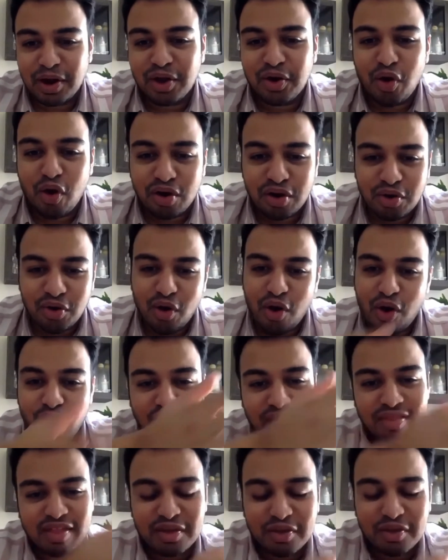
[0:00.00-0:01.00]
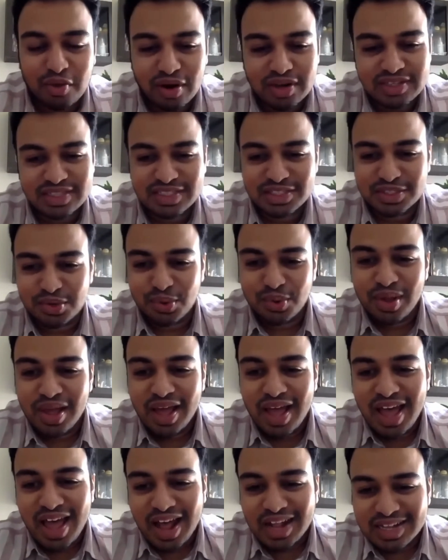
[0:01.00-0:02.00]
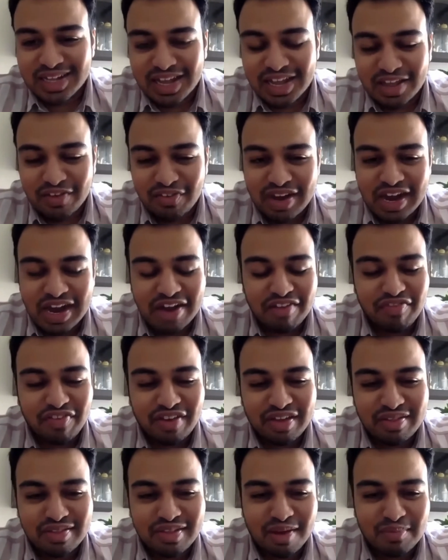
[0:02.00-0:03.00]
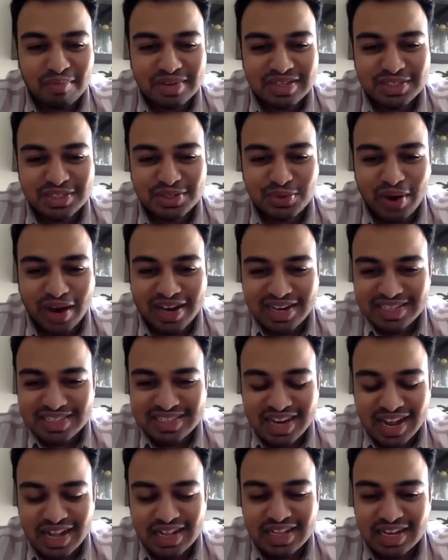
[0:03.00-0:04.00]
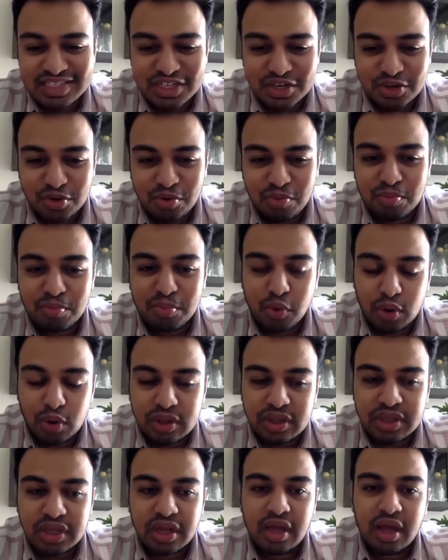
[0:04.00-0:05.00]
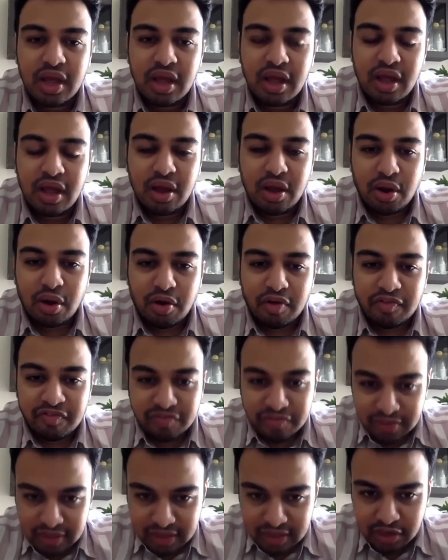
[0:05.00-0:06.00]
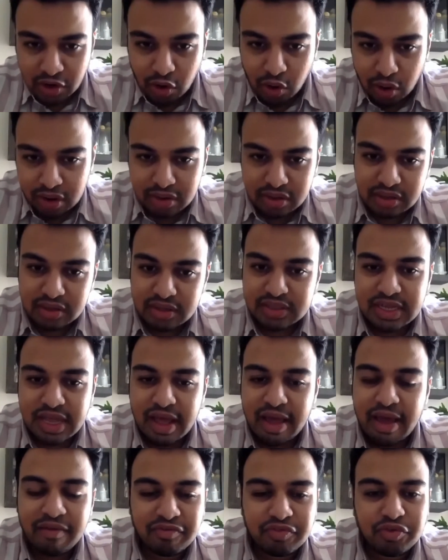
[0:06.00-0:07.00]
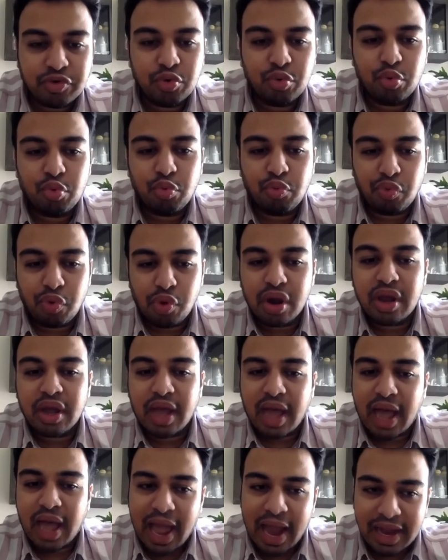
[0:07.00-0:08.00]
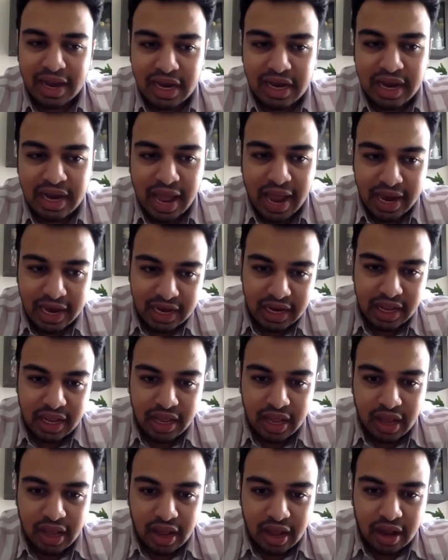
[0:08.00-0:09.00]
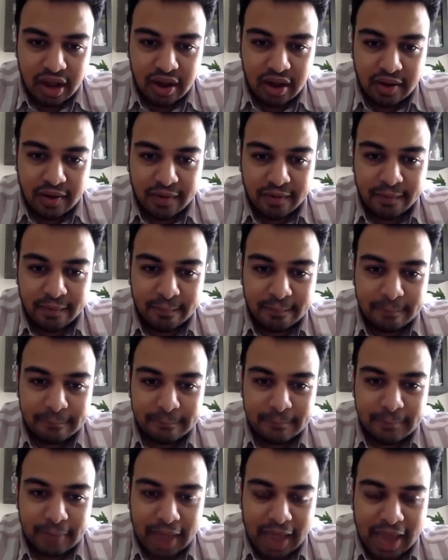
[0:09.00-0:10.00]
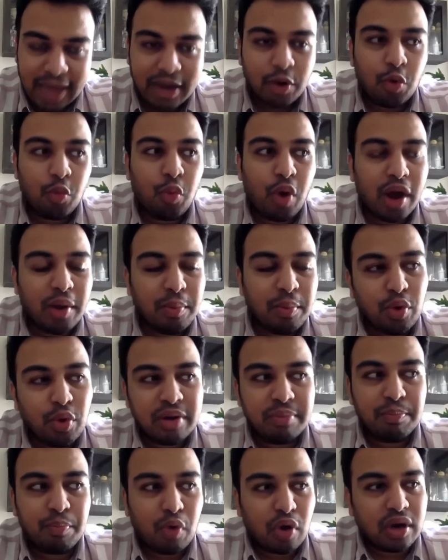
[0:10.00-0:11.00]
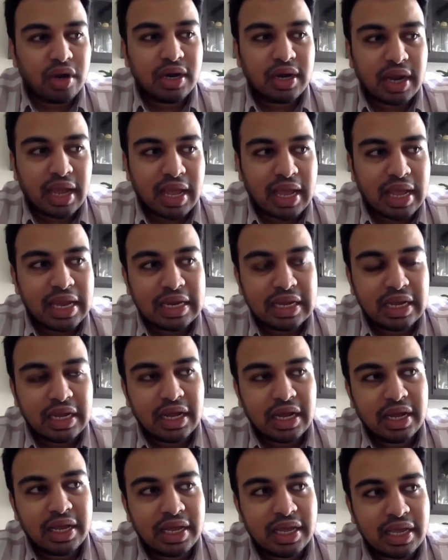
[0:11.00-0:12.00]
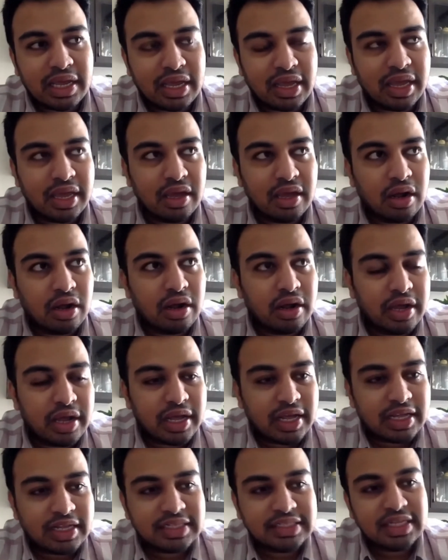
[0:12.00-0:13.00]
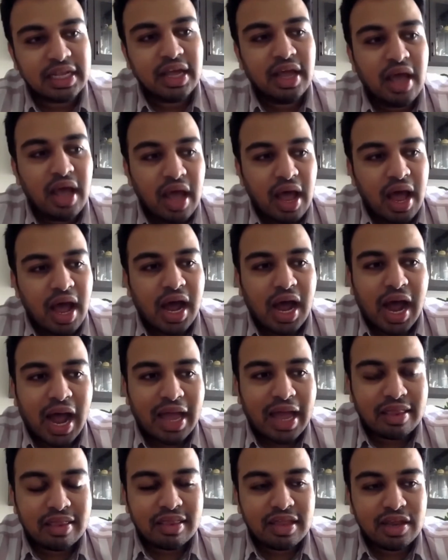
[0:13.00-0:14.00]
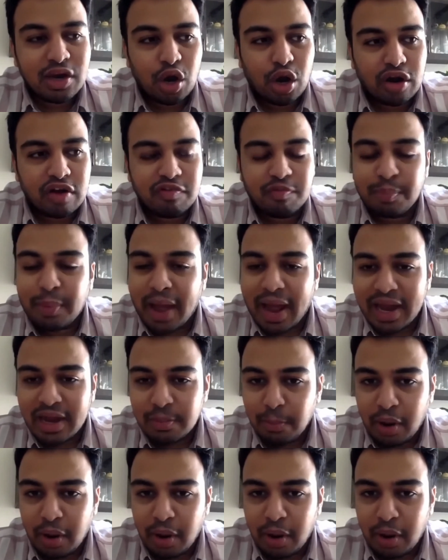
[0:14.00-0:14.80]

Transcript: doctor or a psychologist. So I think I've given enough examples to understand that both of the doctors have to work hand in hand. And one more important area here is, I see a lot of bad